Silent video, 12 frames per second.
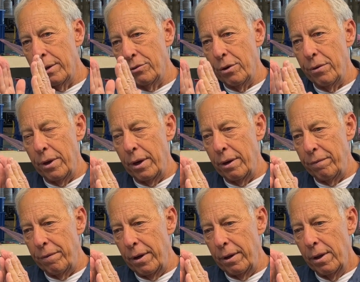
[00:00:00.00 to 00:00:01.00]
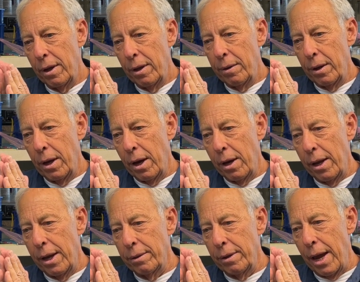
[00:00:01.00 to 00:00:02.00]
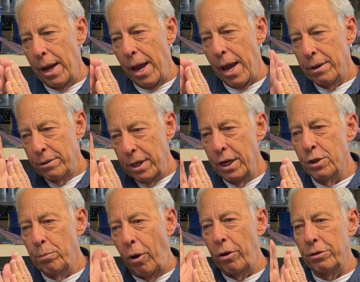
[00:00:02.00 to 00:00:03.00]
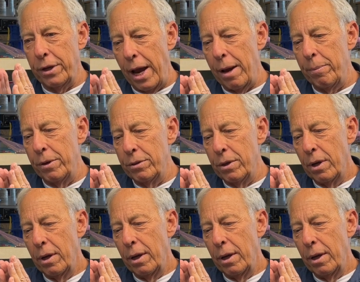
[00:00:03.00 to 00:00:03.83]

And so that if at, uh, at, as each pulse happens,